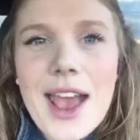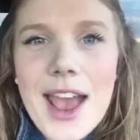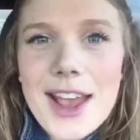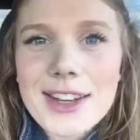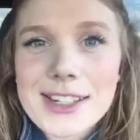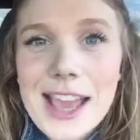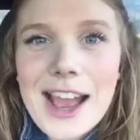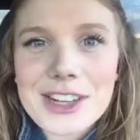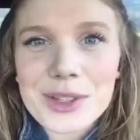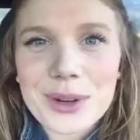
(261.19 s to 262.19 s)
And yeah,
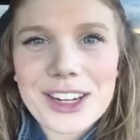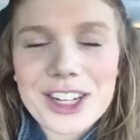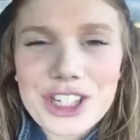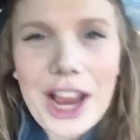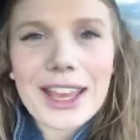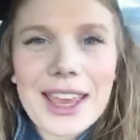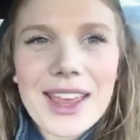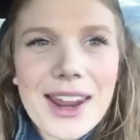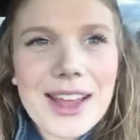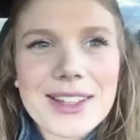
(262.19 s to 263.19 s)
I just wanted to check
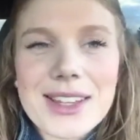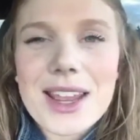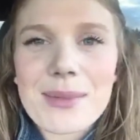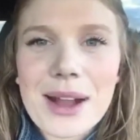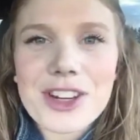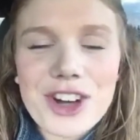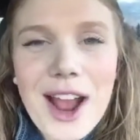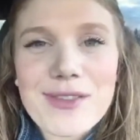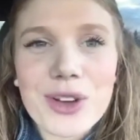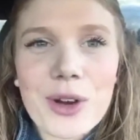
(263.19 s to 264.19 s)
in and say my
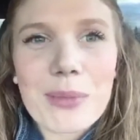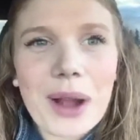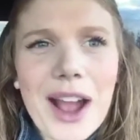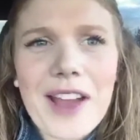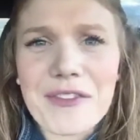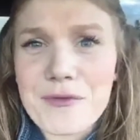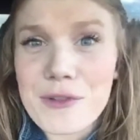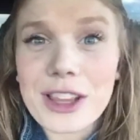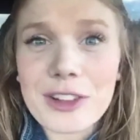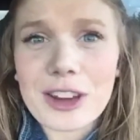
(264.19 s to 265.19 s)
drive's going by
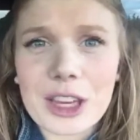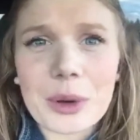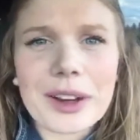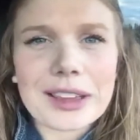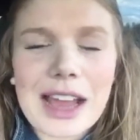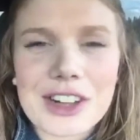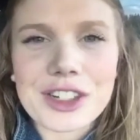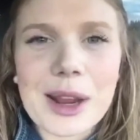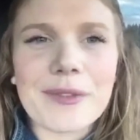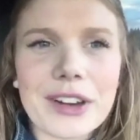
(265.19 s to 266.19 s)
really, really quickly,
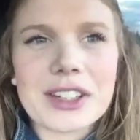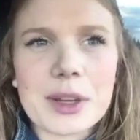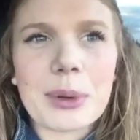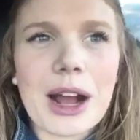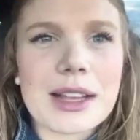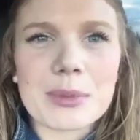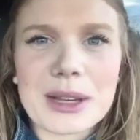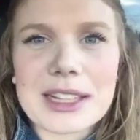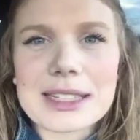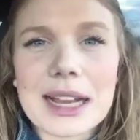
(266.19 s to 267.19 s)
actually. I'm very surprised
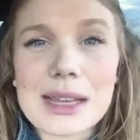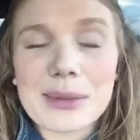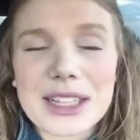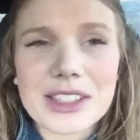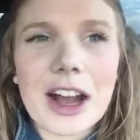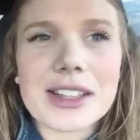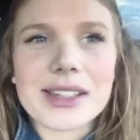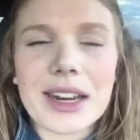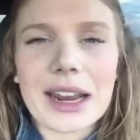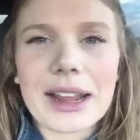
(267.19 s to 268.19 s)
because I am
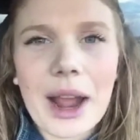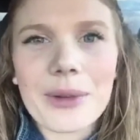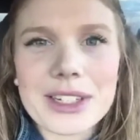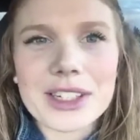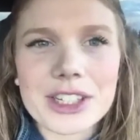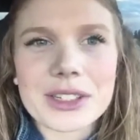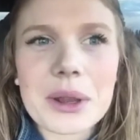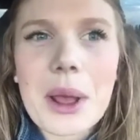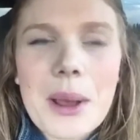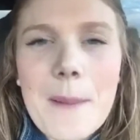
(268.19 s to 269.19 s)
exhausted, and I can't wait to
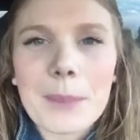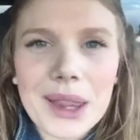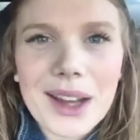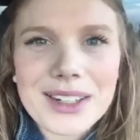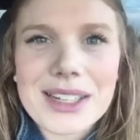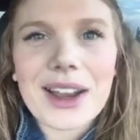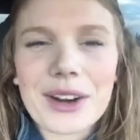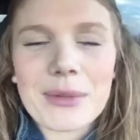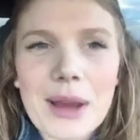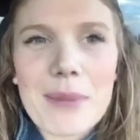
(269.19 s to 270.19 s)
just plunk
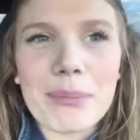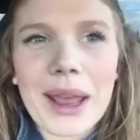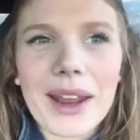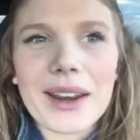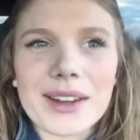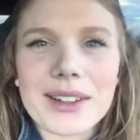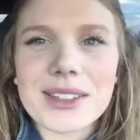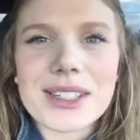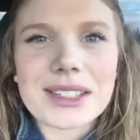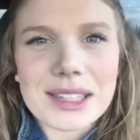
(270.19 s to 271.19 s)
down in my bed
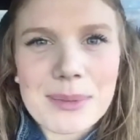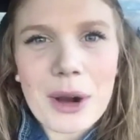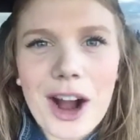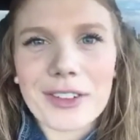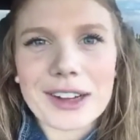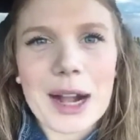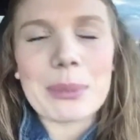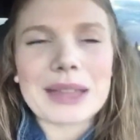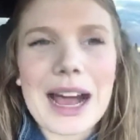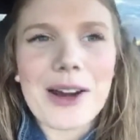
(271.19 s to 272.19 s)
and sleep off a
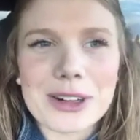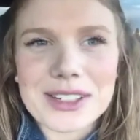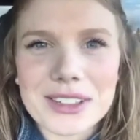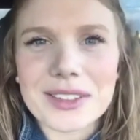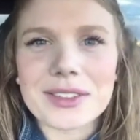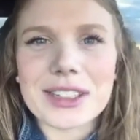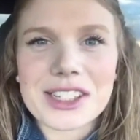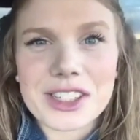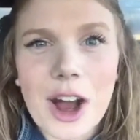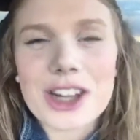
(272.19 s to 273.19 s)
couple hours of
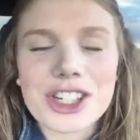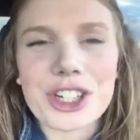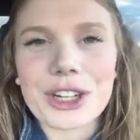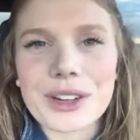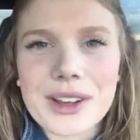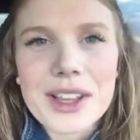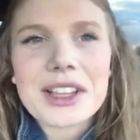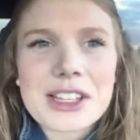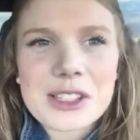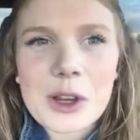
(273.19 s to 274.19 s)
exhaustion.
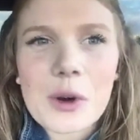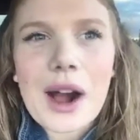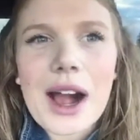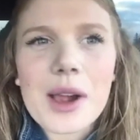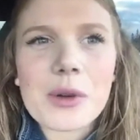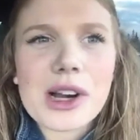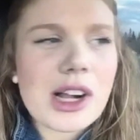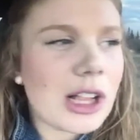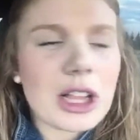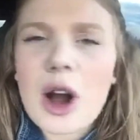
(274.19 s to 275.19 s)
So I
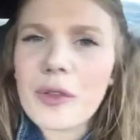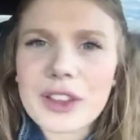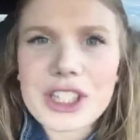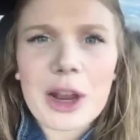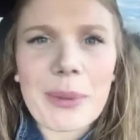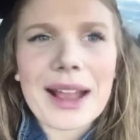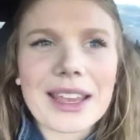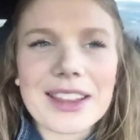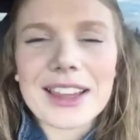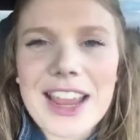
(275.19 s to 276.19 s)
will hopefully check
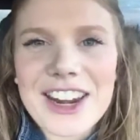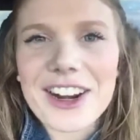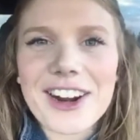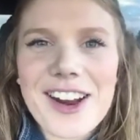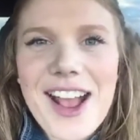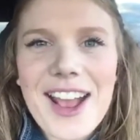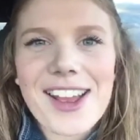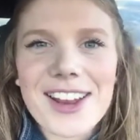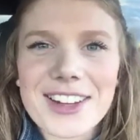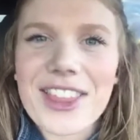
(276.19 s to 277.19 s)
back in later,
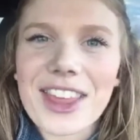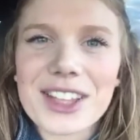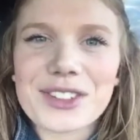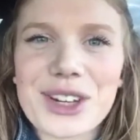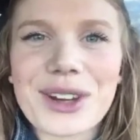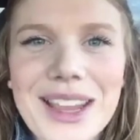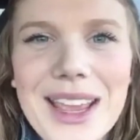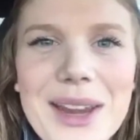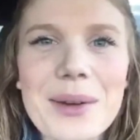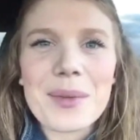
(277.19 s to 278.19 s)
and thanks for tuning
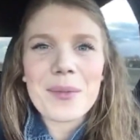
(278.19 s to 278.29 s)
in.